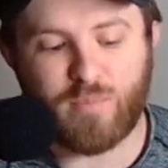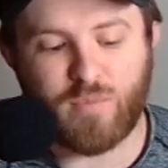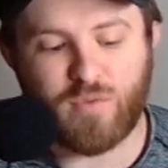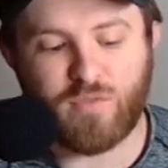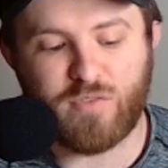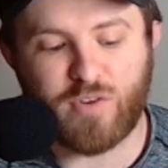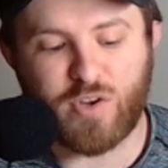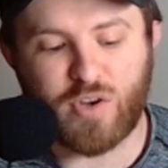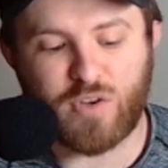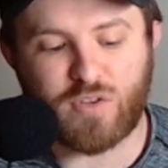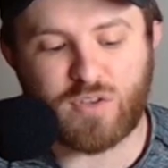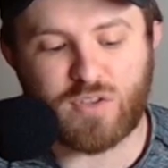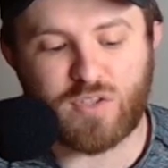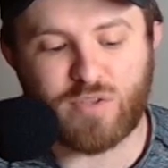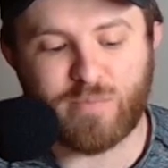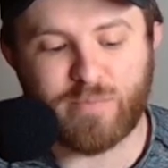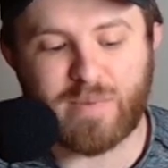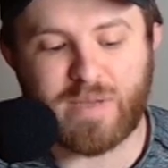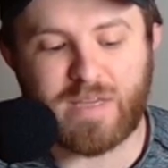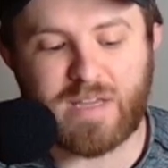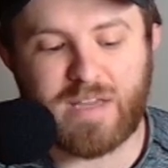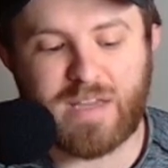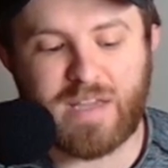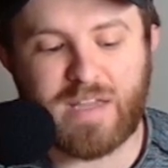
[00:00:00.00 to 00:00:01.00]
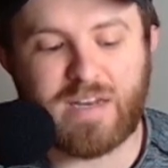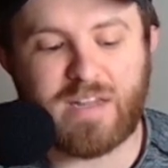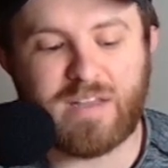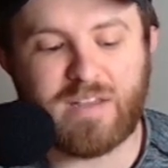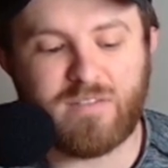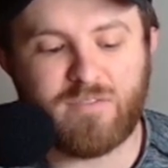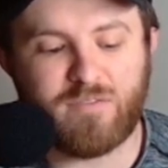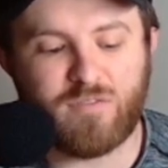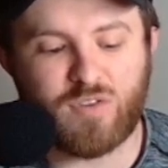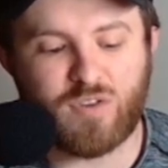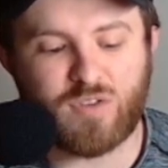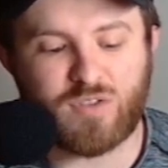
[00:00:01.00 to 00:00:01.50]
Moving on to
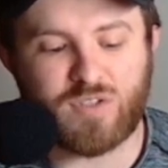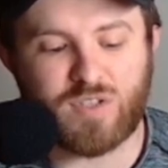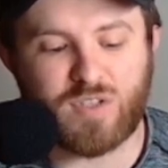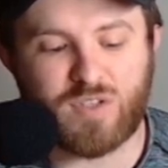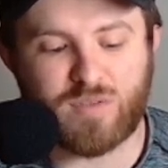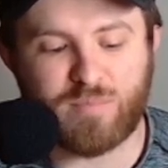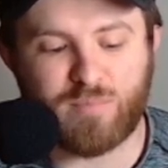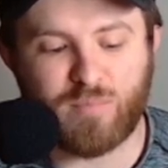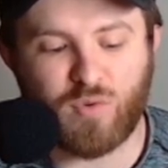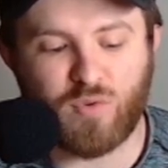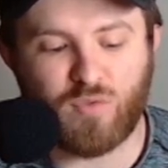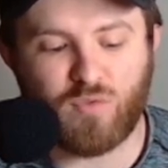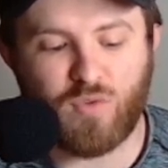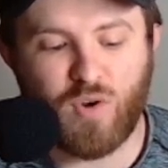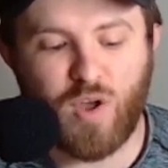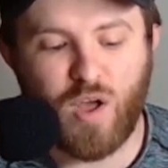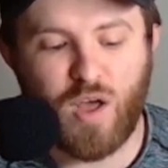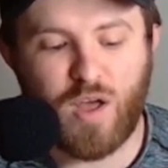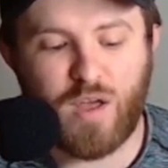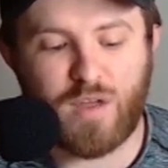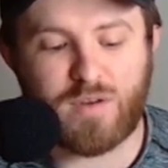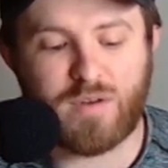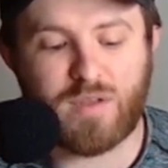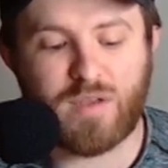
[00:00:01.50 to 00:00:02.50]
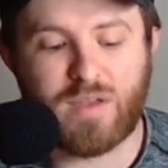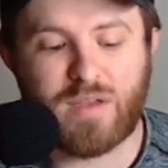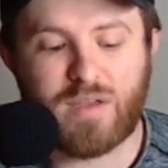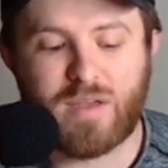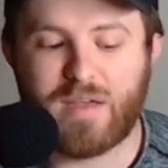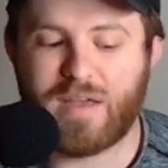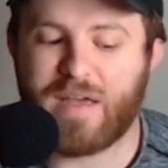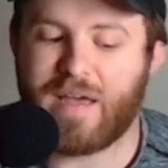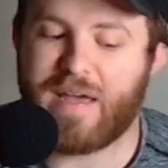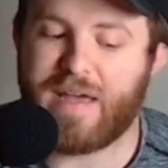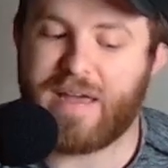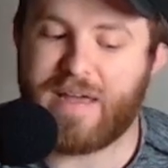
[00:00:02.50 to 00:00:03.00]
McKinney versus Marat,
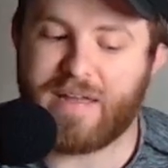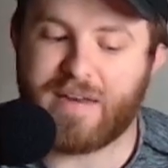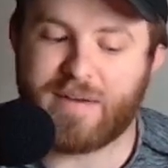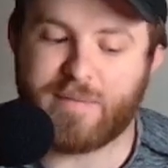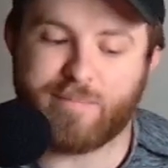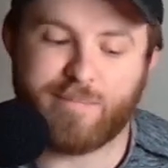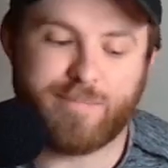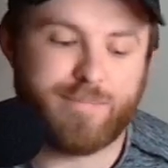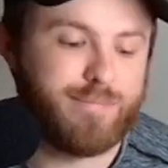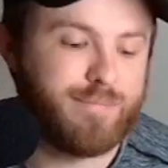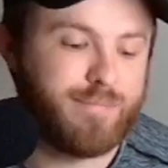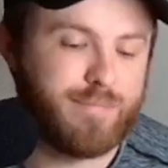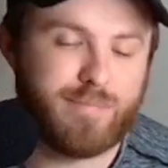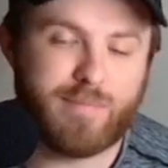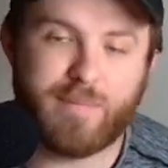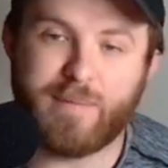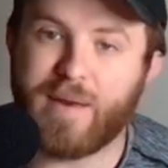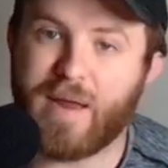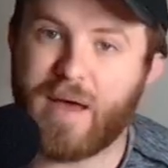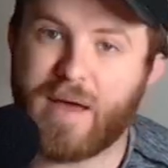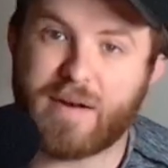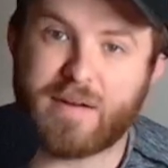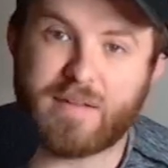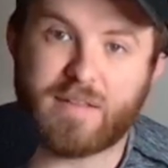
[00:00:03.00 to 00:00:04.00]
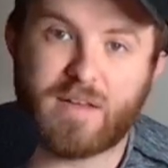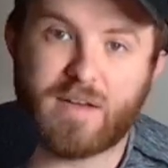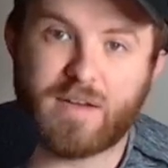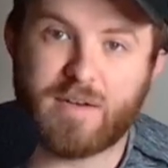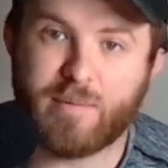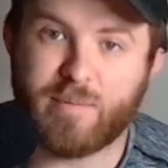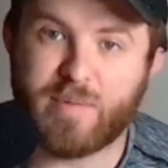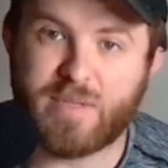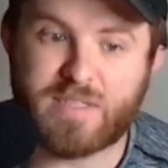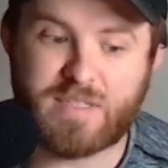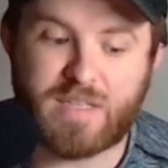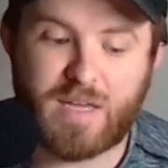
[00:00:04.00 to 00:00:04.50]
and not a ton
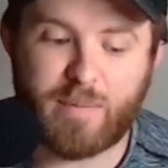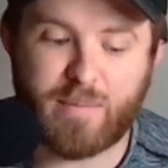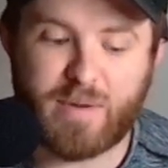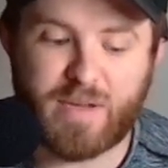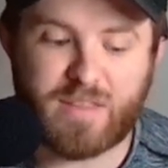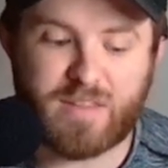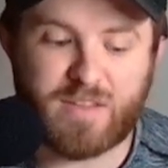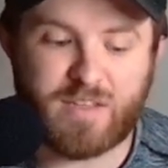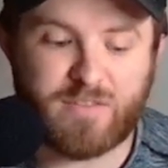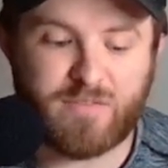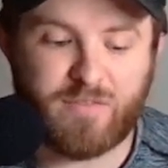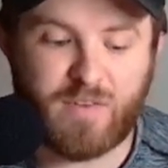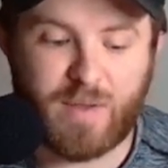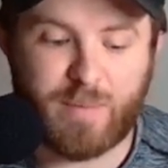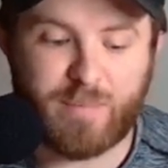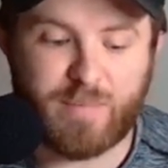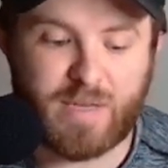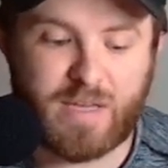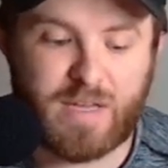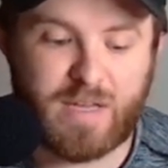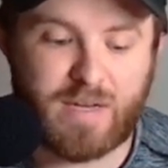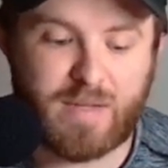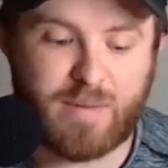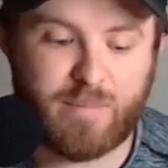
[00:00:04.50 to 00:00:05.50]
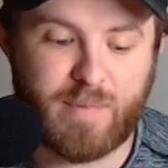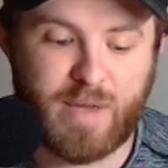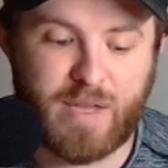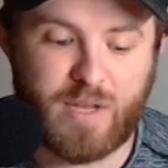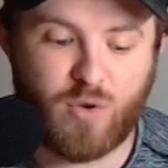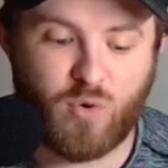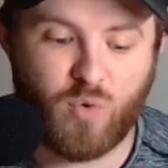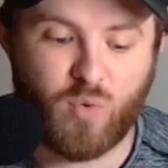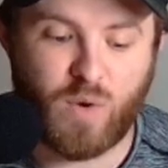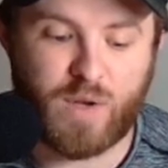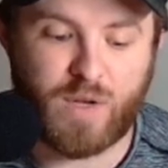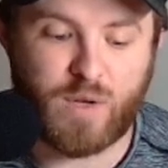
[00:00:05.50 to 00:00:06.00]
to be said about this fight. McKinney made
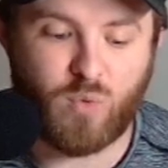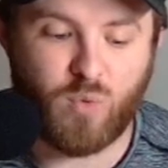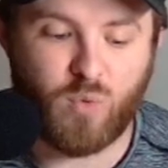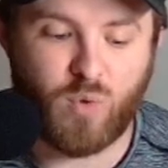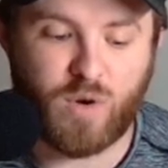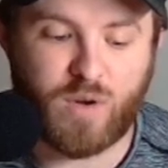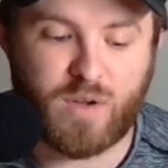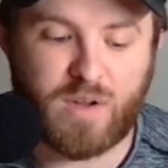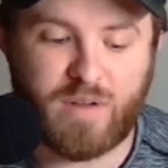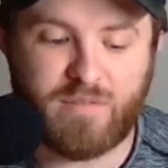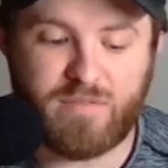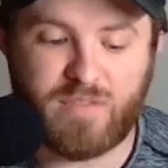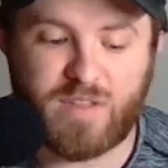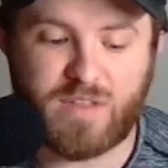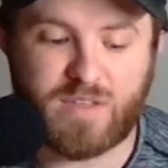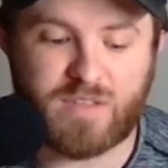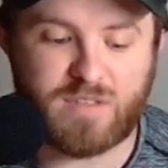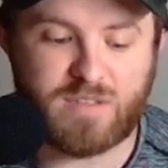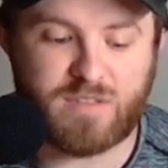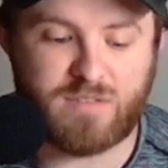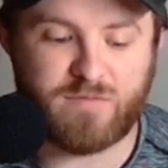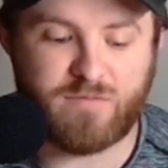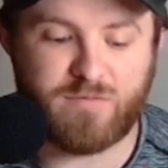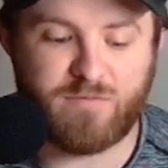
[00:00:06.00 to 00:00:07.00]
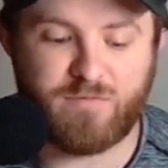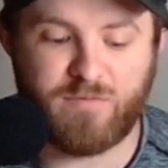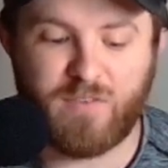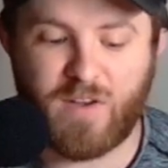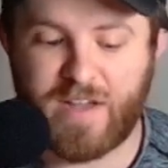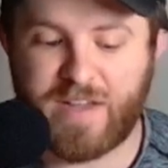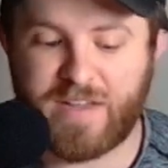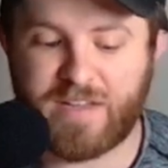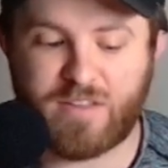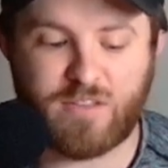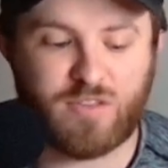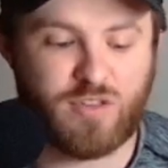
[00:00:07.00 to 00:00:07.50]
quick work of this
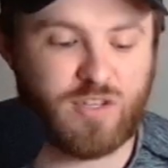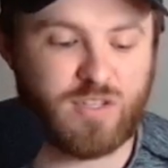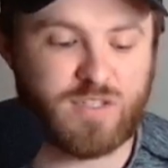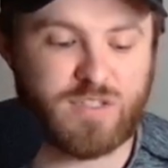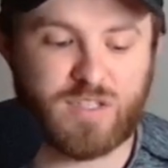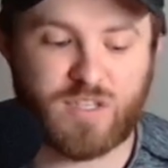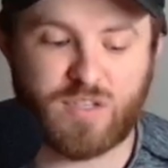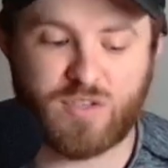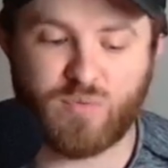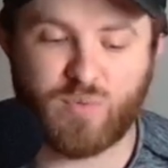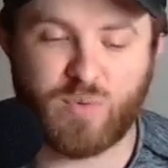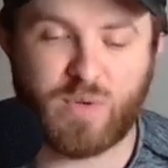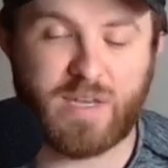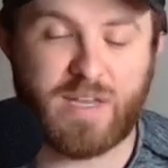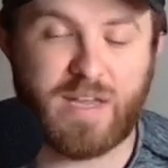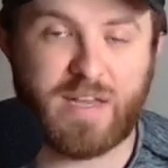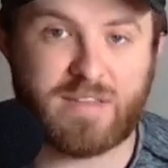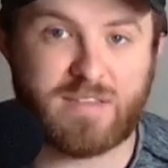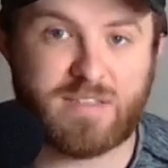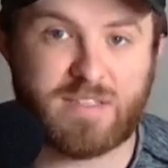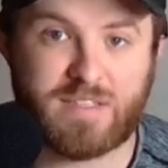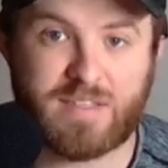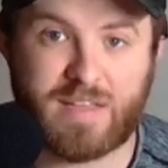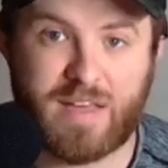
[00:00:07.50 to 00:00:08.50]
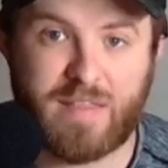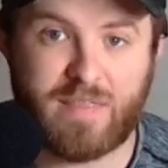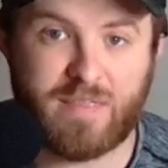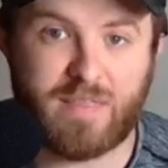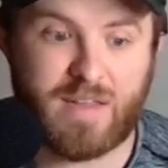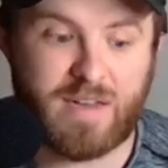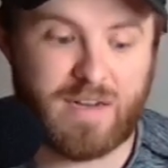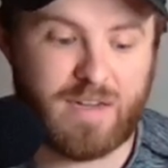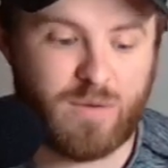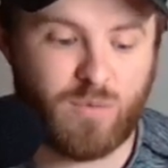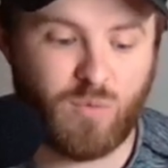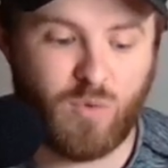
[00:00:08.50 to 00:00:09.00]
fight, just as we had said
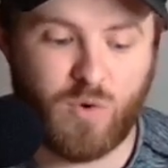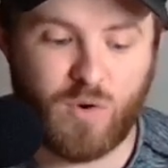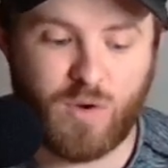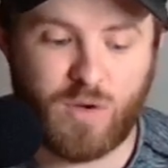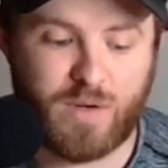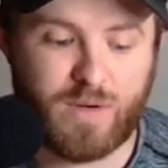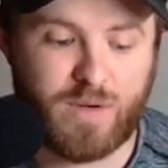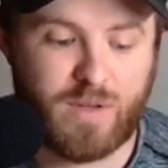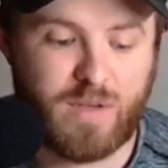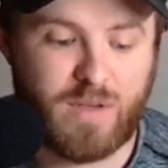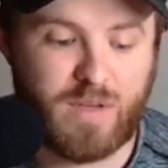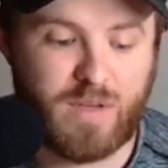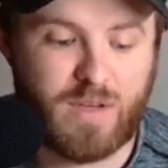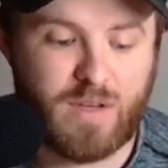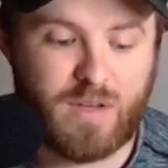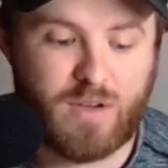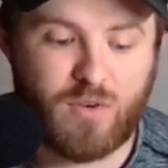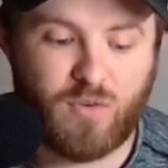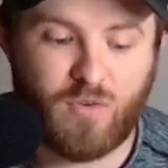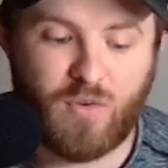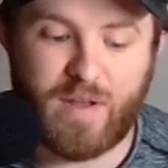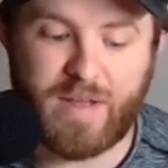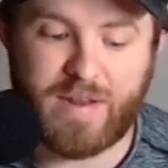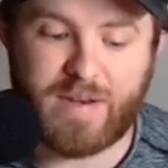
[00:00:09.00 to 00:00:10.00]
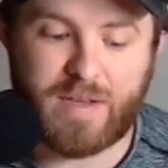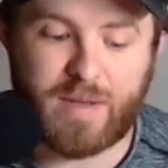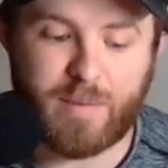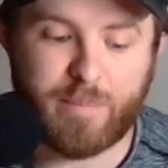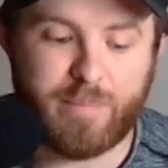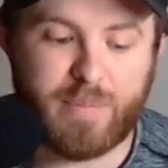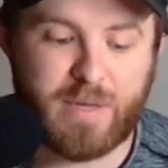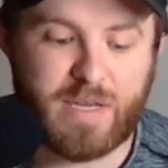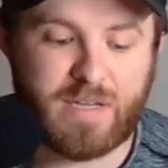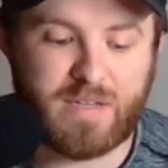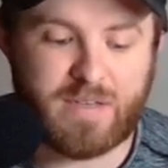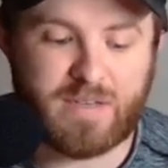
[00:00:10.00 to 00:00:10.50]
that he would, landing a
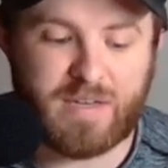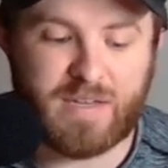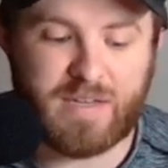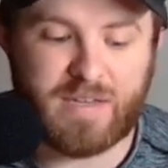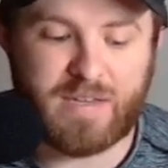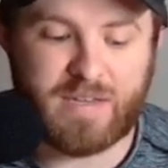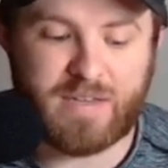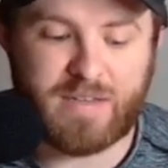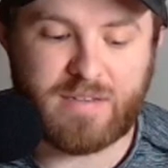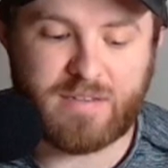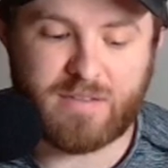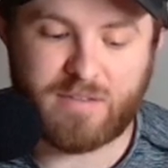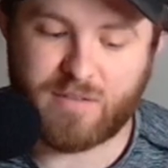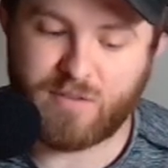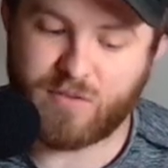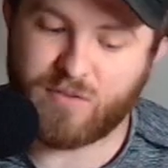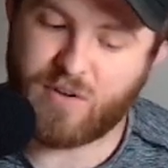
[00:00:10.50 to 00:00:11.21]
big knee.